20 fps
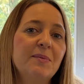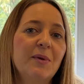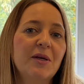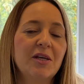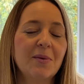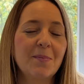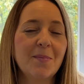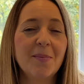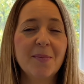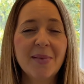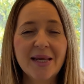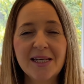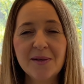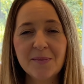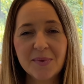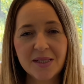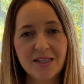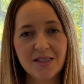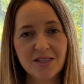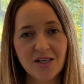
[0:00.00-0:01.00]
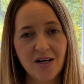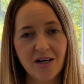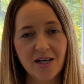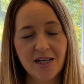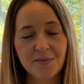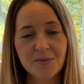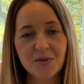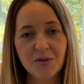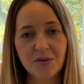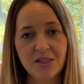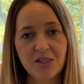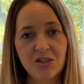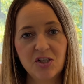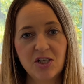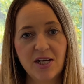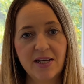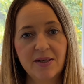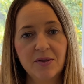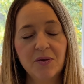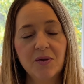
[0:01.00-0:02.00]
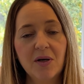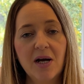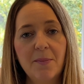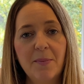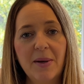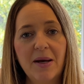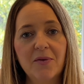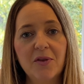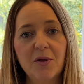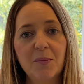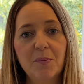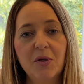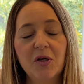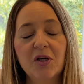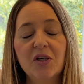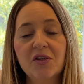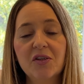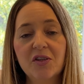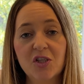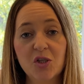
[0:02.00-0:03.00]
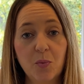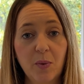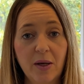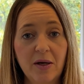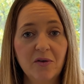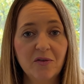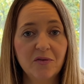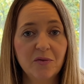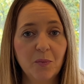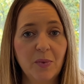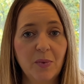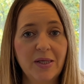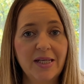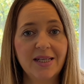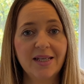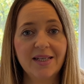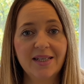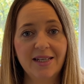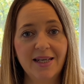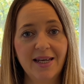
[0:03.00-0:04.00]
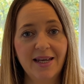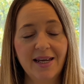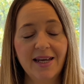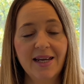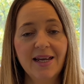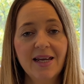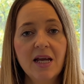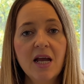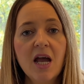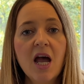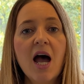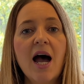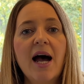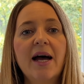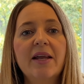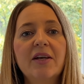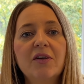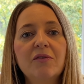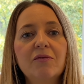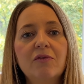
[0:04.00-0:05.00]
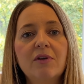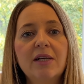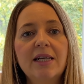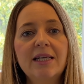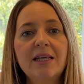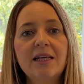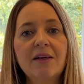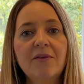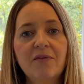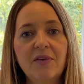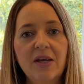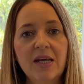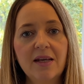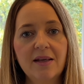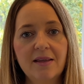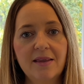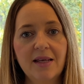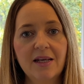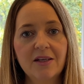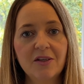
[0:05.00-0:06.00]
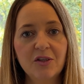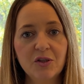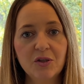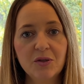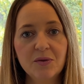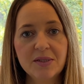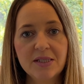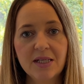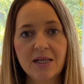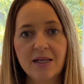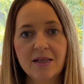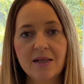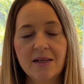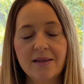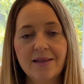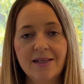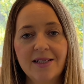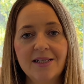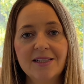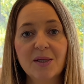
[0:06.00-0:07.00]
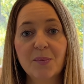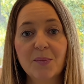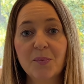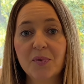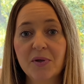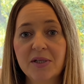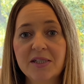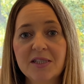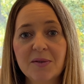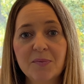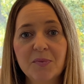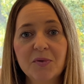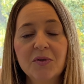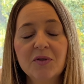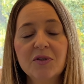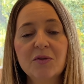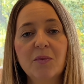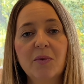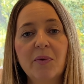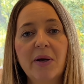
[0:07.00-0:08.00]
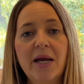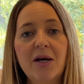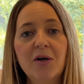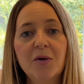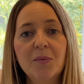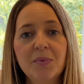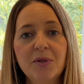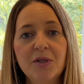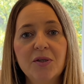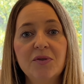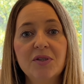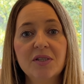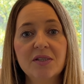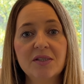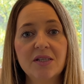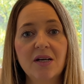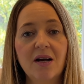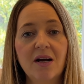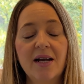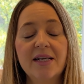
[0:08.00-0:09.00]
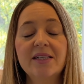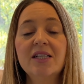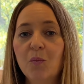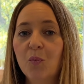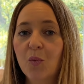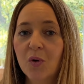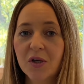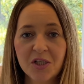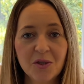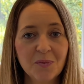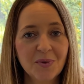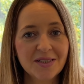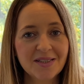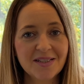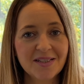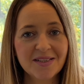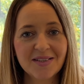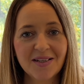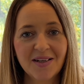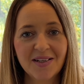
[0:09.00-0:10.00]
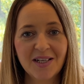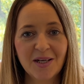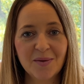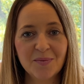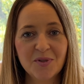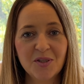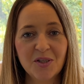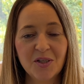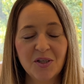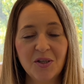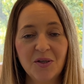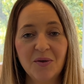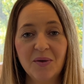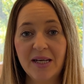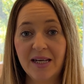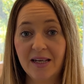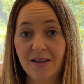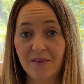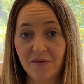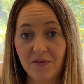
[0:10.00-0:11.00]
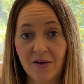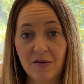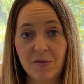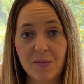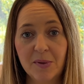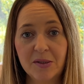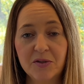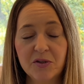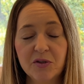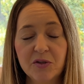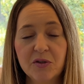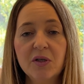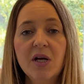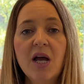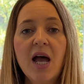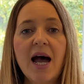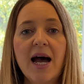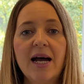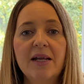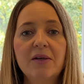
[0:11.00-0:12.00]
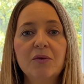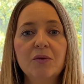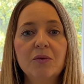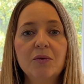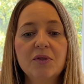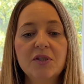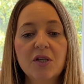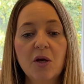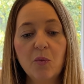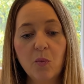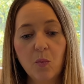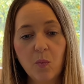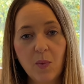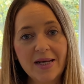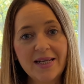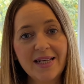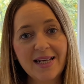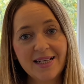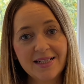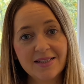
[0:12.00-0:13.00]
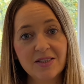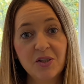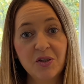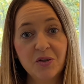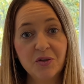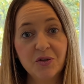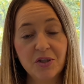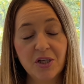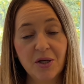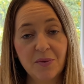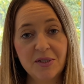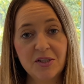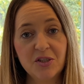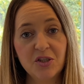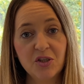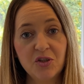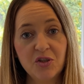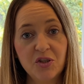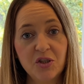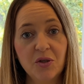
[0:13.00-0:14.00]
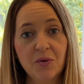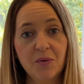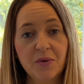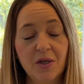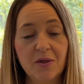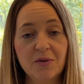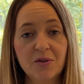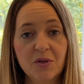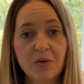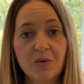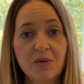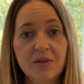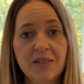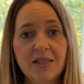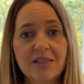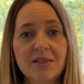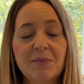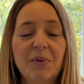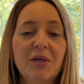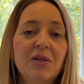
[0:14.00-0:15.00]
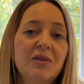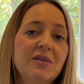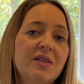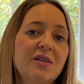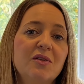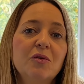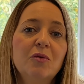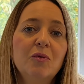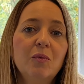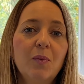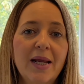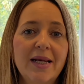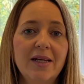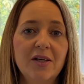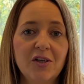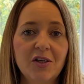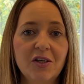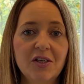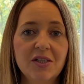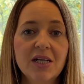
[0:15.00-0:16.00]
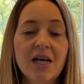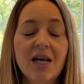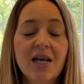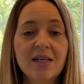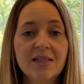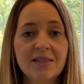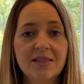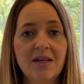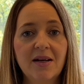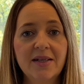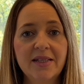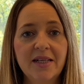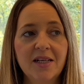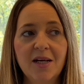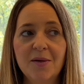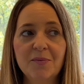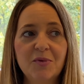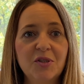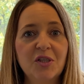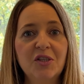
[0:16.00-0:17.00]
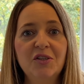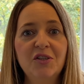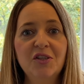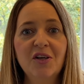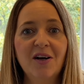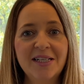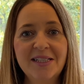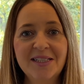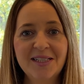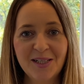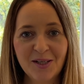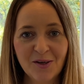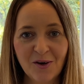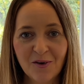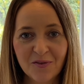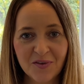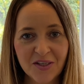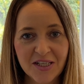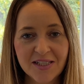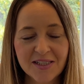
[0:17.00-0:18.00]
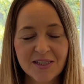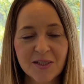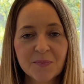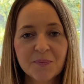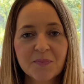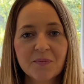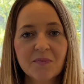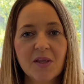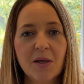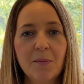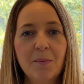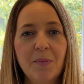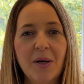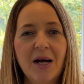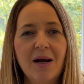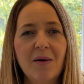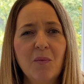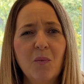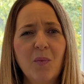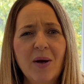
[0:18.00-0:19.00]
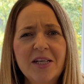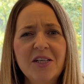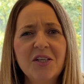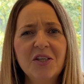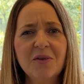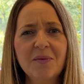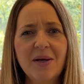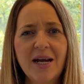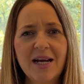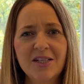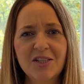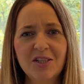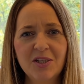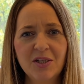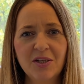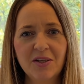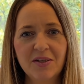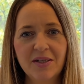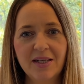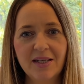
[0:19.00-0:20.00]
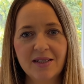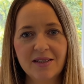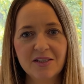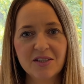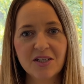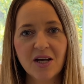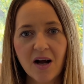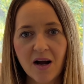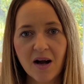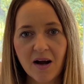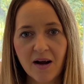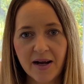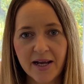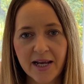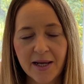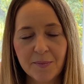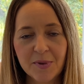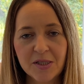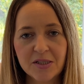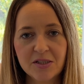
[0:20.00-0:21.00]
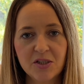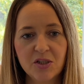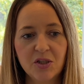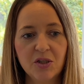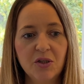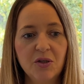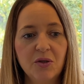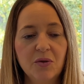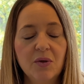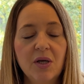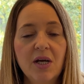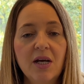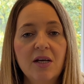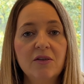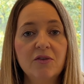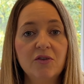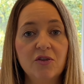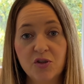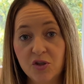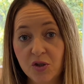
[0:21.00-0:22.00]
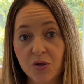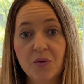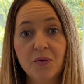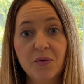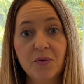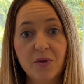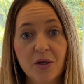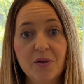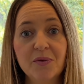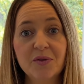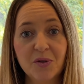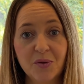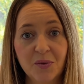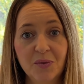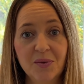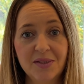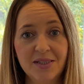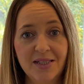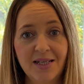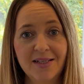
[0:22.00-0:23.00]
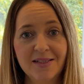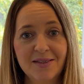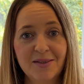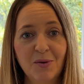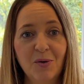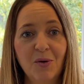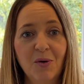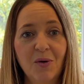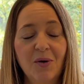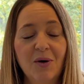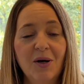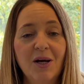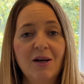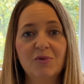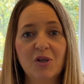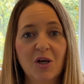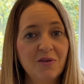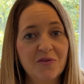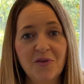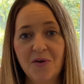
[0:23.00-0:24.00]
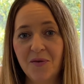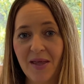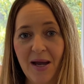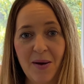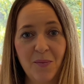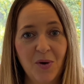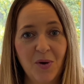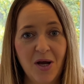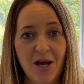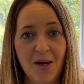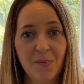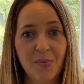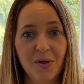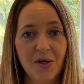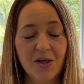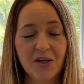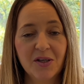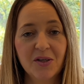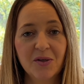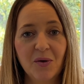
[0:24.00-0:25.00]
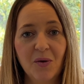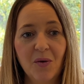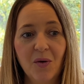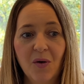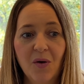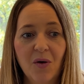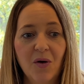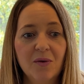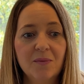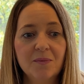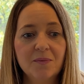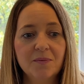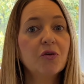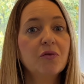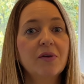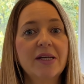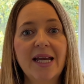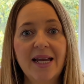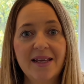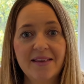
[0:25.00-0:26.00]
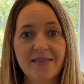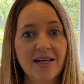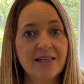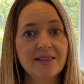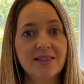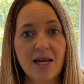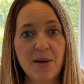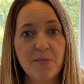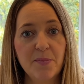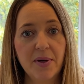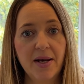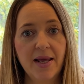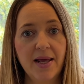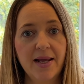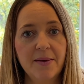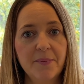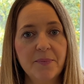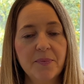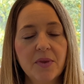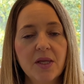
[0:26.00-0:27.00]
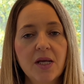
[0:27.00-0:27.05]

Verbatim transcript: spoken many, many times on this channel about the book, The twelve week year, and I really think that using these principles will help you decide what you want to sign up to in TheraBundle, and also when it is that you're going to do those courses, because it's all well and good signing up to ninety offers, but when are you actually going to get the time to do those courses or go through that workbook or create that template?